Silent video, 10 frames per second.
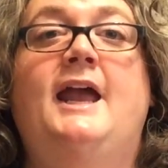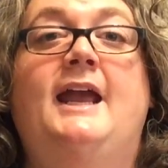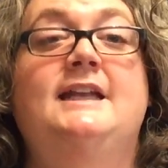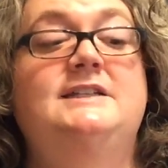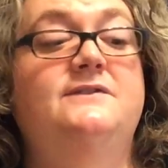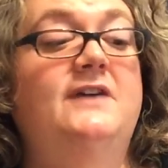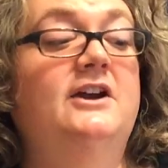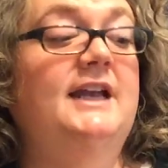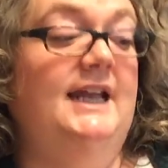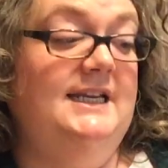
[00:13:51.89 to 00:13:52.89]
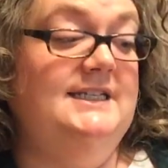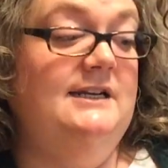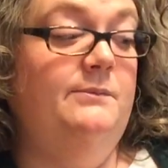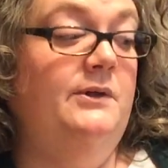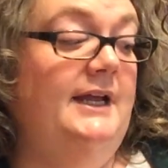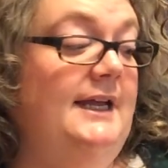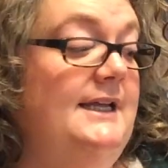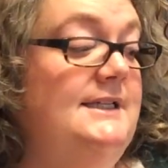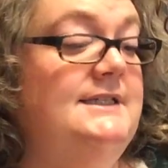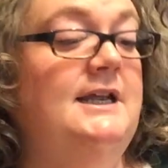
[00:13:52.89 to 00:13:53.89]
It's very easy to
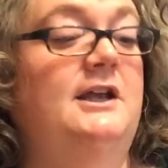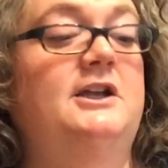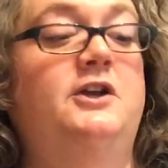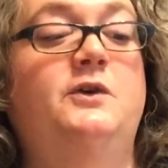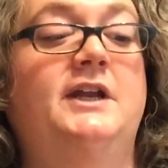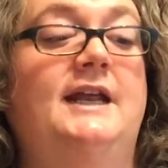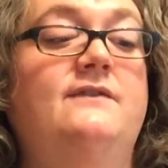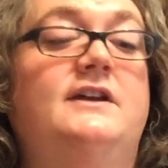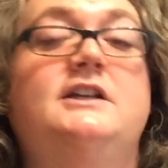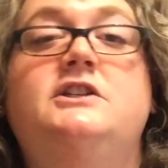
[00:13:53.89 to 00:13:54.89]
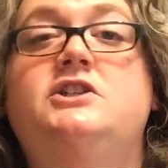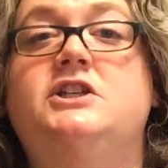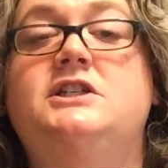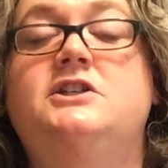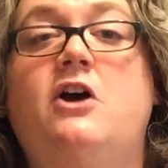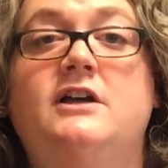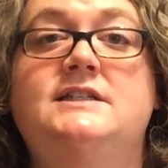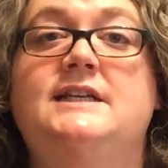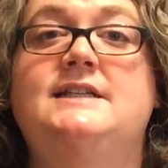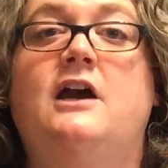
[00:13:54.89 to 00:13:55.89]
plant. You could even just
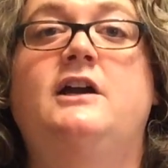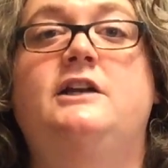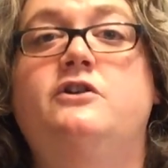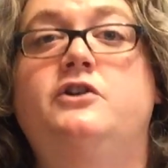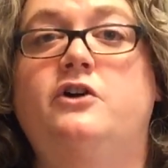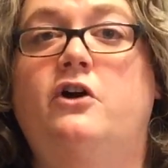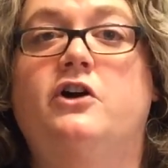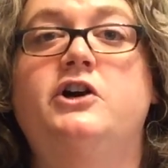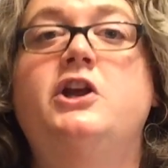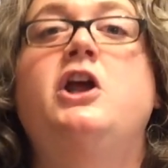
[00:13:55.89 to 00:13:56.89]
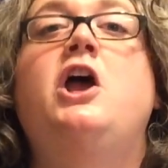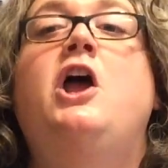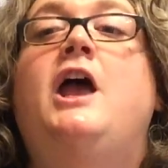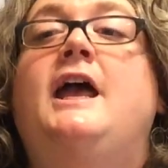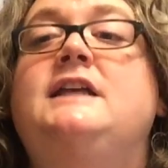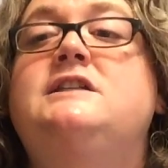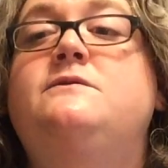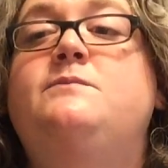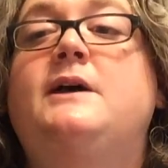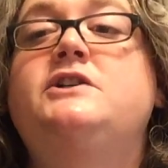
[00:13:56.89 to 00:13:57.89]
toss these out in your yard,
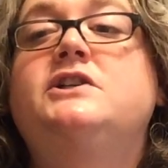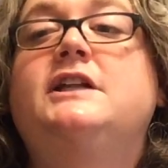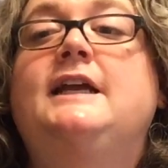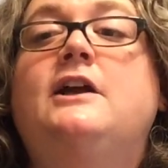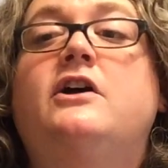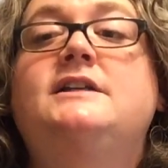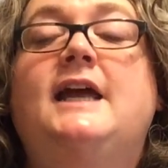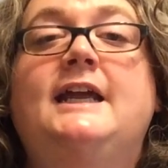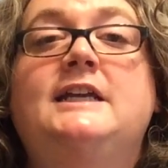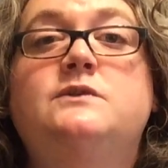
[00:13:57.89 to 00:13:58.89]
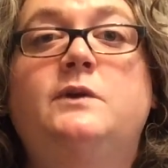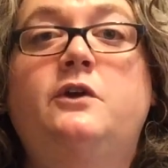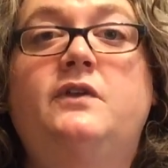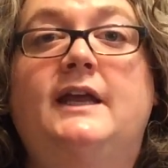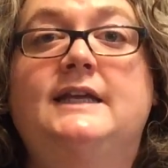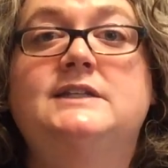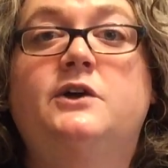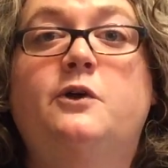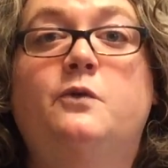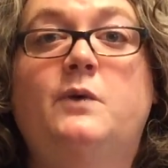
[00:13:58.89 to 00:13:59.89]
especially on days when you think it's going to